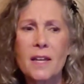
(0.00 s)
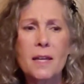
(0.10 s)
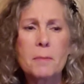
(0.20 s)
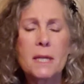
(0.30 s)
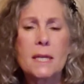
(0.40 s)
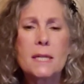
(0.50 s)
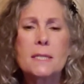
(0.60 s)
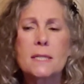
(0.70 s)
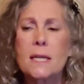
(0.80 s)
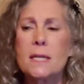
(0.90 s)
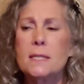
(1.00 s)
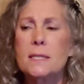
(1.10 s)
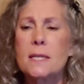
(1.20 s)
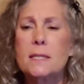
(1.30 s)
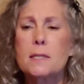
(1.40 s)
I mean,
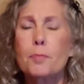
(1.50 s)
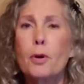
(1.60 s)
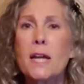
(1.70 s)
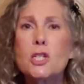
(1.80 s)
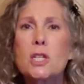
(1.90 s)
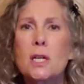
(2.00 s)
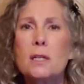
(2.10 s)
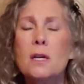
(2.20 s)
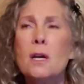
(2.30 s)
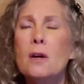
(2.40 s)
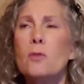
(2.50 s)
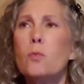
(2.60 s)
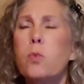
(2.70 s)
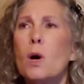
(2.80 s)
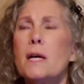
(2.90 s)
his depression
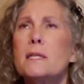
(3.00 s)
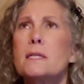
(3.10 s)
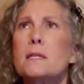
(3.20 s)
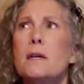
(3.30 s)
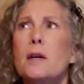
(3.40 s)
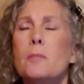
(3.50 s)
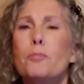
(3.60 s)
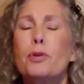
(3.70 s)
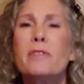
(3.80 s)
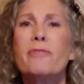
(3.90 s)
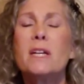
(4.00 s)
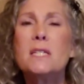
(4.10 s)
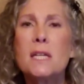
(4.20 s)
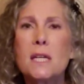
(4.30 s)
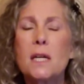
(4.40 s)
was
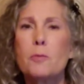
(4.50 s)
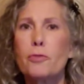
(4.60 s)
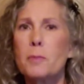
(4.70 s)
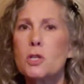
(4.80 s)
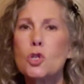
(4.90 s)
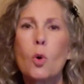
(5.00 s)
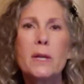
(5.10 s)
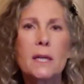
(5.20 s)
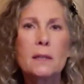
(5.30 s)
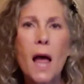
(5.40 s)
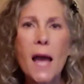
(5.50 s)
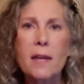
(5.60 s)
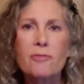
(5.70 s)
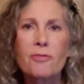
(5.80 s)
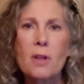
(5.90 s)
preventing him from enjoying
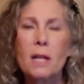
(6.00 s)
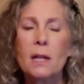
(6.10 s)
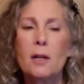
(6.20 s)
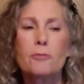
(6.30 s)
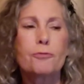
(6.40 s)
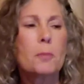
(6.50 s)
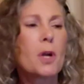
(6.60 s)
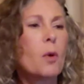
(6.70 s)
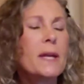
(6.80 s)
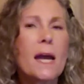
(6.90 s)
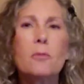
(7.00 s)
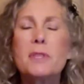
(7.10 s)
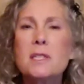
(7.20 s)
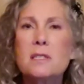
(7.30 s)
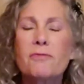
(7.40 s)
life, from going out
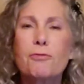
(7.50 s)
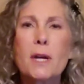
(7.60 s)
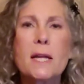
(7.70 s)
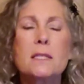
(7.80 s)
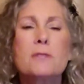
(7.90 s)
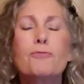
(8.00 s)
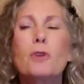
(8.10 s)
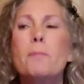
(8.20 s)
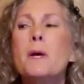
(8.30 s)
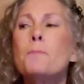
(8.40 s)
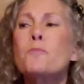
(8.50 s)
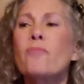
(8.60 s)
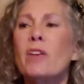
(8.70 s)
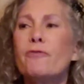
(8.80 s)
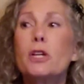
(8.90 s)
with his friends, from
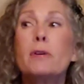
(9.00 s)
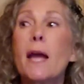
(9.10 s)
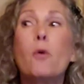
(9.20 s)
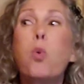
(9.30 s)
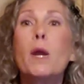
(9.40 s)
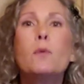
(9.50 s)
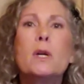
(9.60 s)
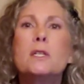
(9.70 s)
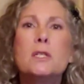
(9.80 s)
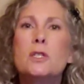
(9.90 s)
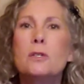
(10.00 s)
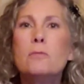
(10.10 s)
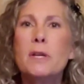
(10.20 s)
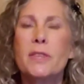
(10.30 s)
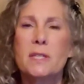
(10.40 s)
figuring out what he wanted to do
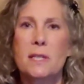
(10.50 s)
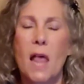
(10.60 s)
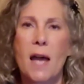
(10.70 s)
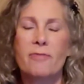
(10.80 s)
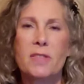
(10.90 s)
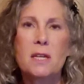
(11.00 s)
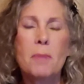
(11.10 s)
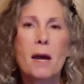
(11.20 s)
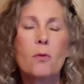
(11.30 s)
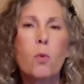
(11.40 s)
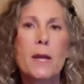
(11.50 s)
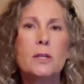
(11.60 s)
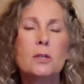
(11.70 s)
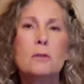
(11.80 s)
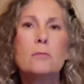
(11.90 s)
with his life. Think about
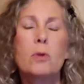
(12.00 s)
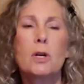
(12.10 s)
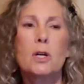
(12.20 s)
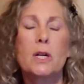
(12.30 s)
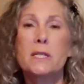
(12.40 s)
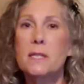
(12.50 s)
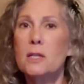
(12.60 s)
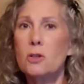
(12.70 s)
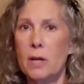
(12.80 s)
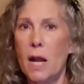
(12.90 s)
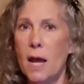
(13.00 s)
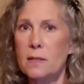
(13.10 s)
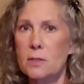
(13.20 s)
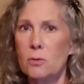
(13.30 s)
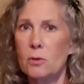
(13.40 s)
when you were a senior in high
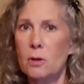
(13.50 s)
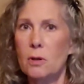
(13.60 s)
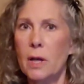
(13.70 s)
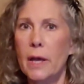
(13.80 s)
school